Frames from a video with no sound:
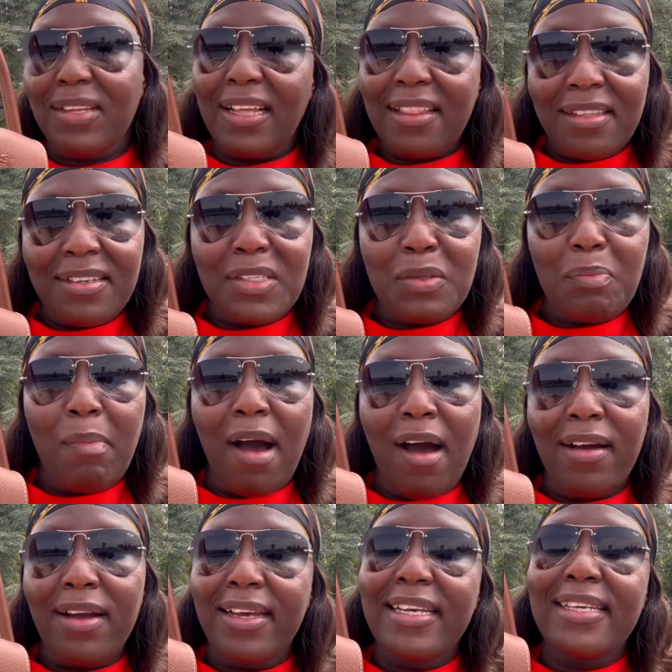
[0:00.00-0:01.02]
this
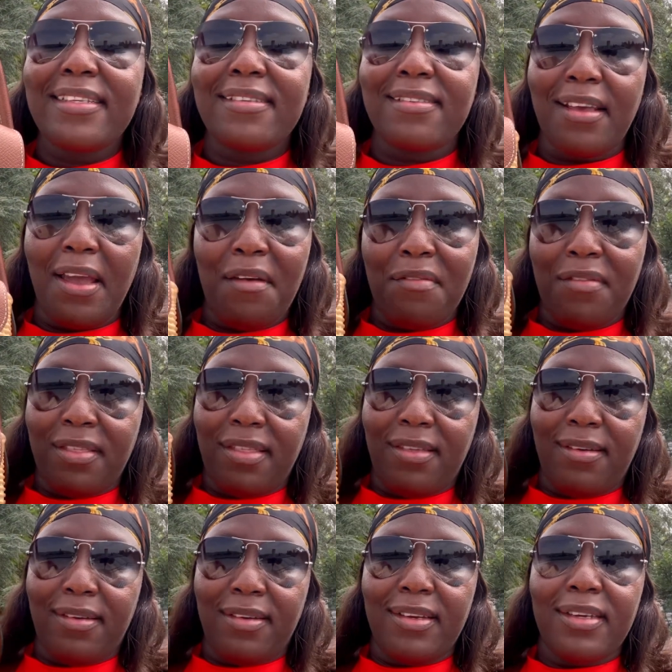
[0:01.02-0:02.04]
bag is
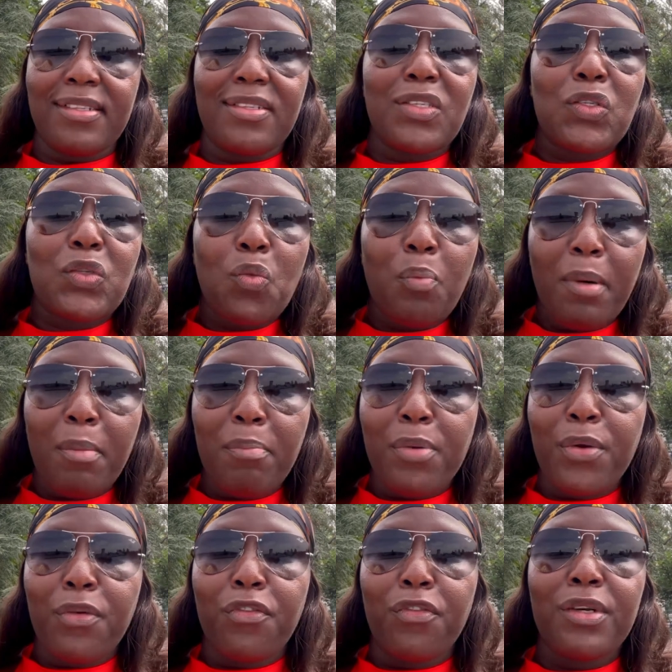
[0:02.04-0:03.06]
everything. It's super
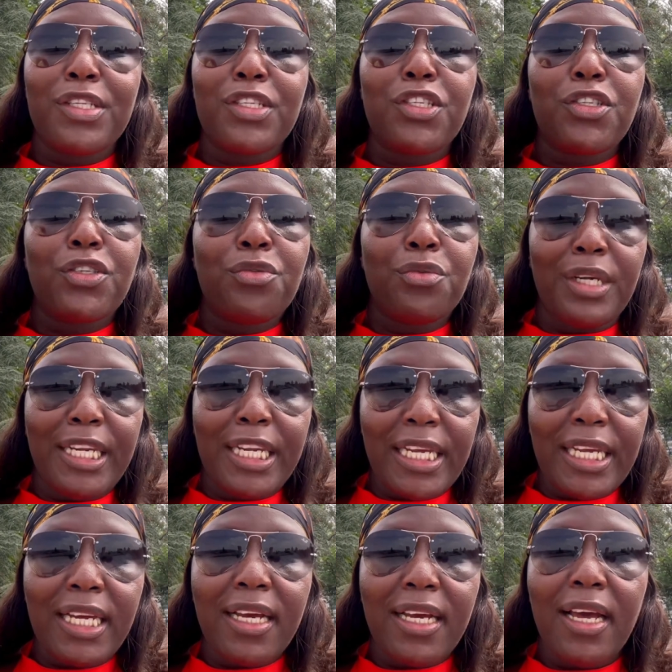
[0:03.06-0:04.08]
beautiful, it's
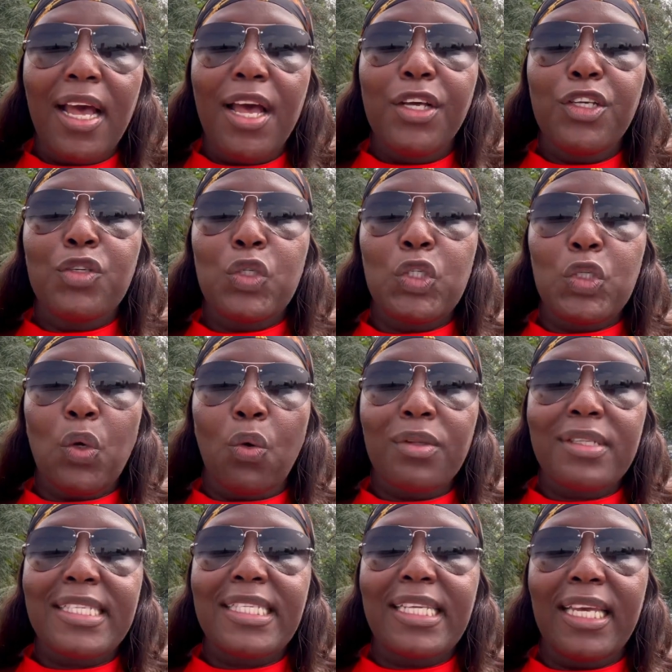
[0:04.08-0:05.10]
unique. You don't
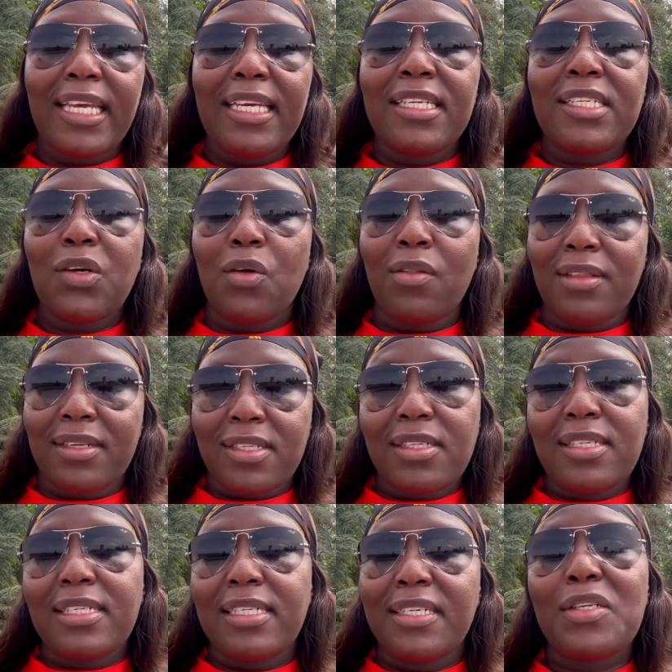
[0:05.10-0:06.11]
see it on the
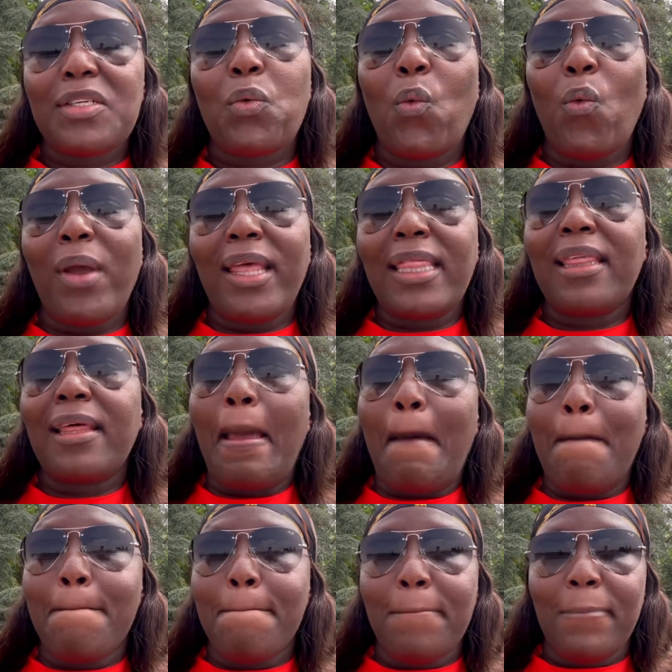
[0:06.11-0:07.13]
street with
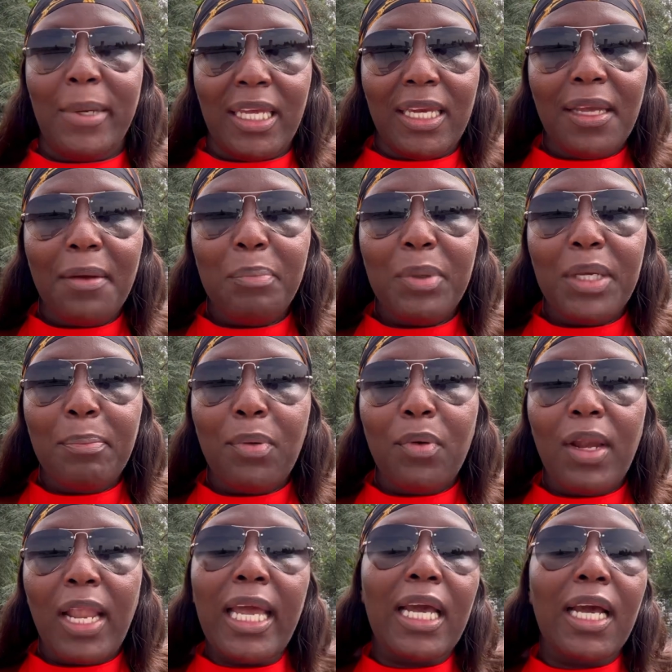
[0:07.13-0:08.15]
many people
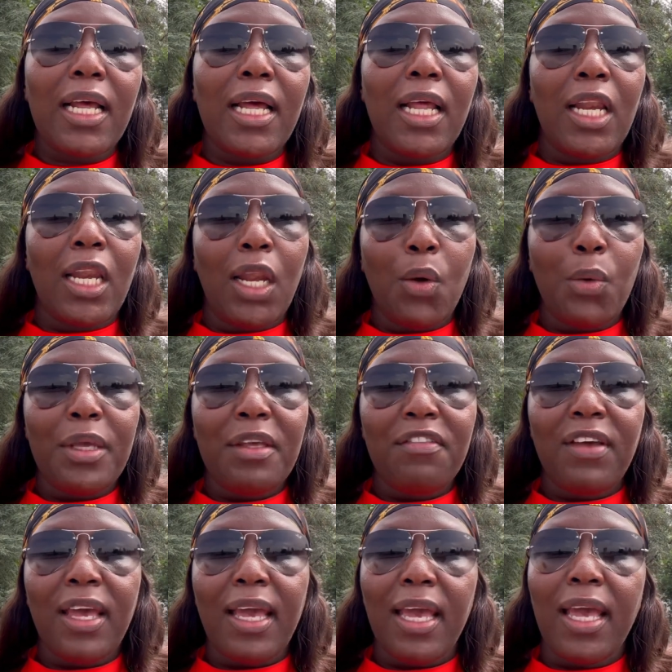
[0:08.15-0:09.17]
like Louis
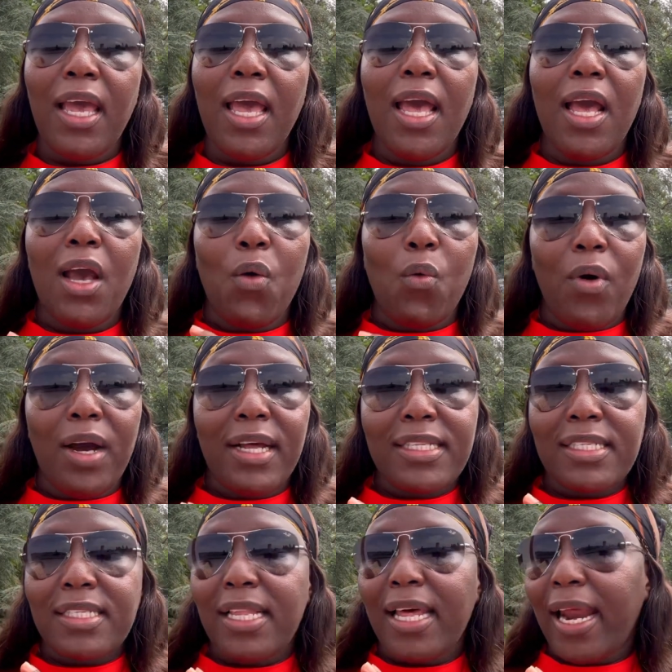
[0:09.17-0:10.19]
V
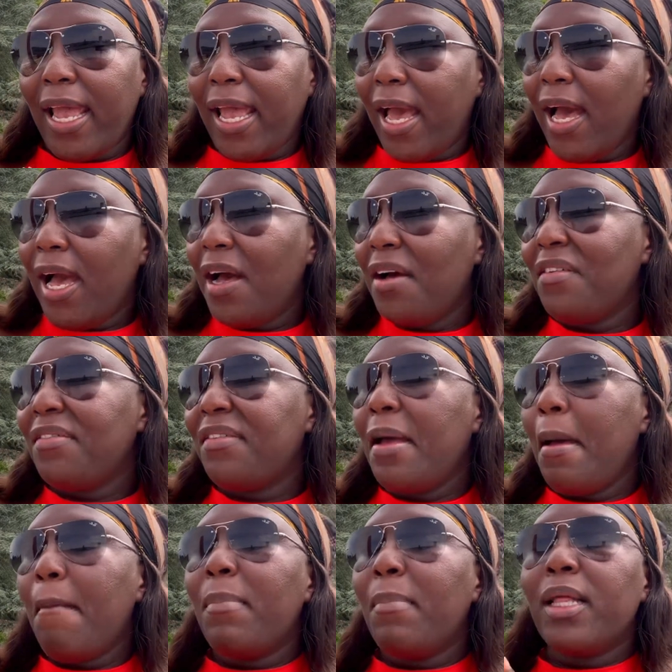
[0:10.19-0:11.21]
ones that I have,
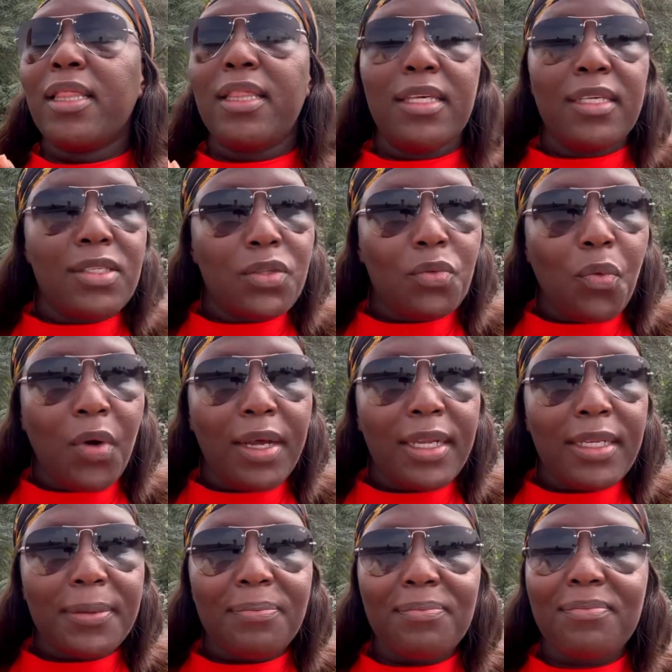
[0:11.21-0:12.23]
but this one,